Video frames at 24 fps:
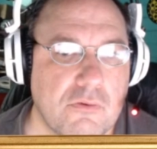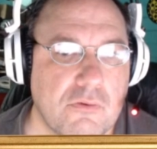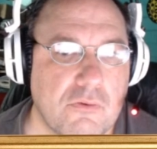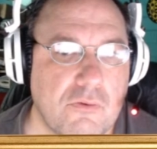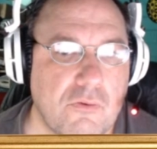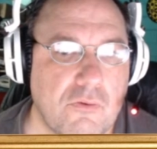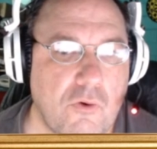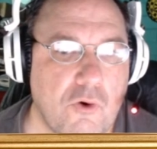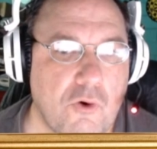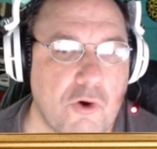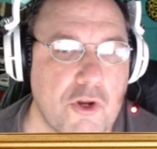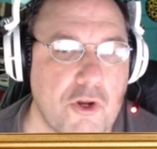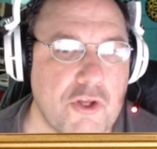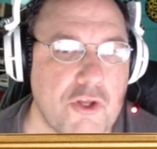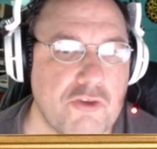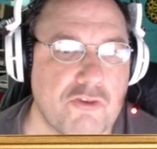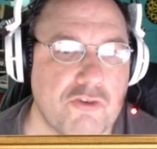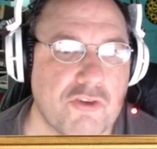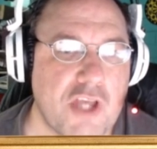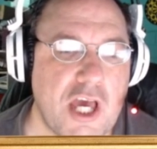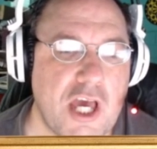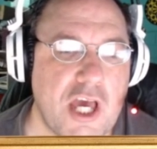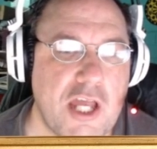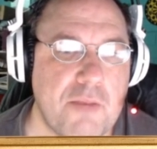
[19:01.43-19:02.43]
Or do you
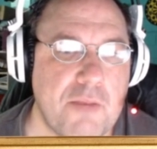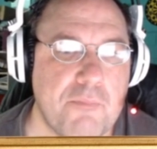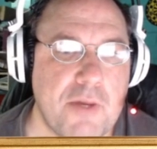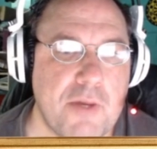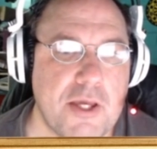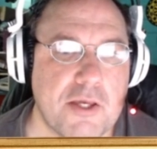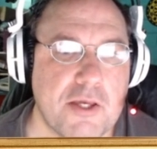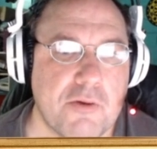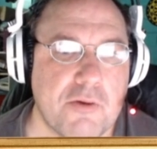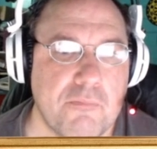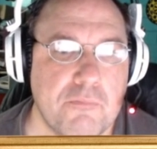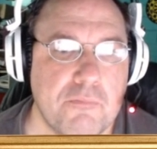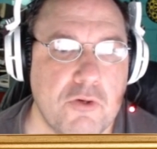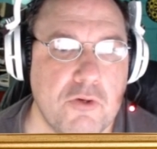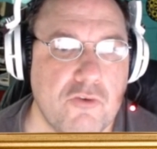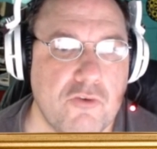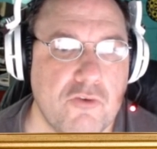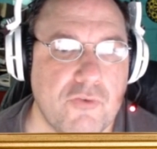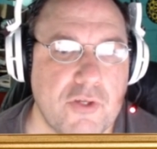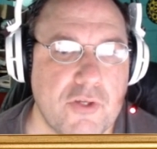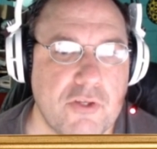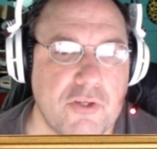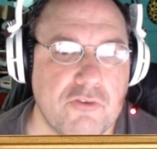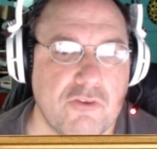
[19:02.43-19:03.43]
just kind of make a
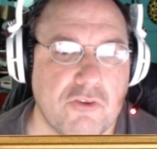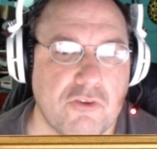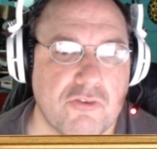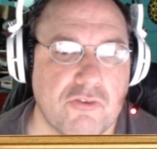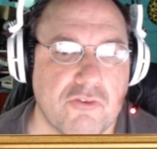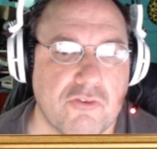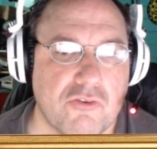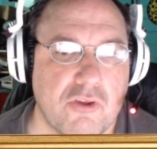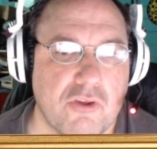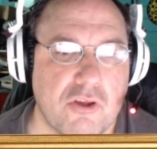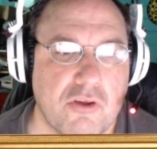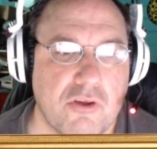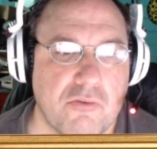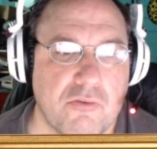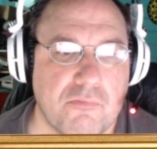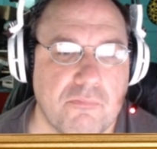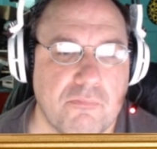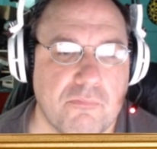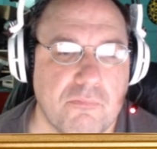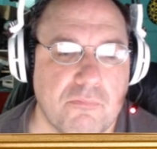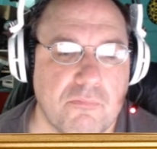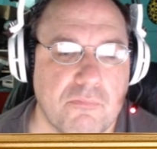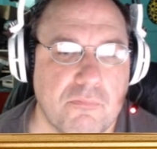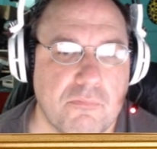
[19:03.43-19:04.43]
movie just to
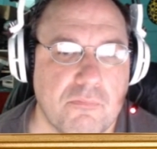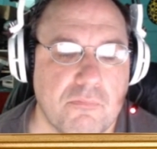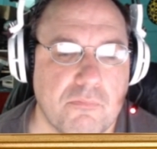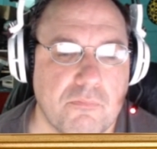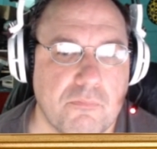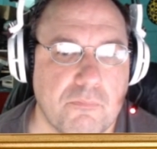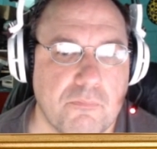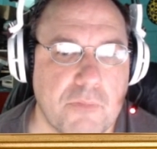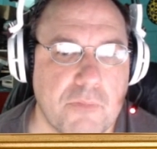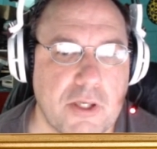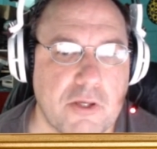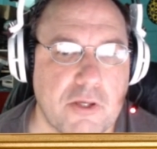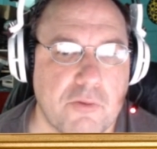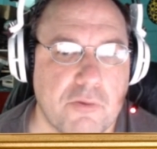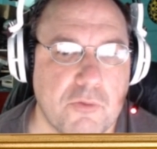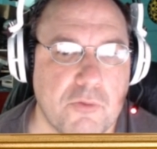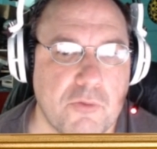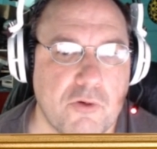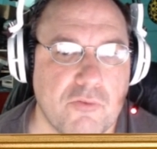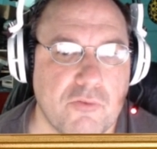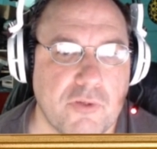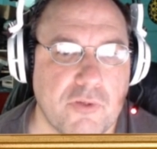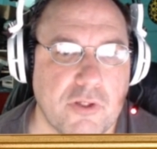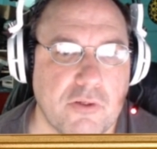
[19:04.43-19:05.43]
make a
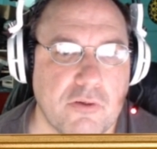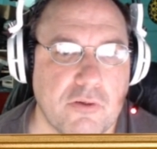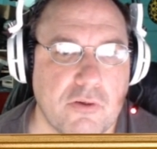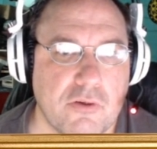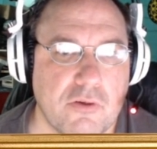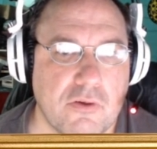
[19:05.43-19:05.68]
movie?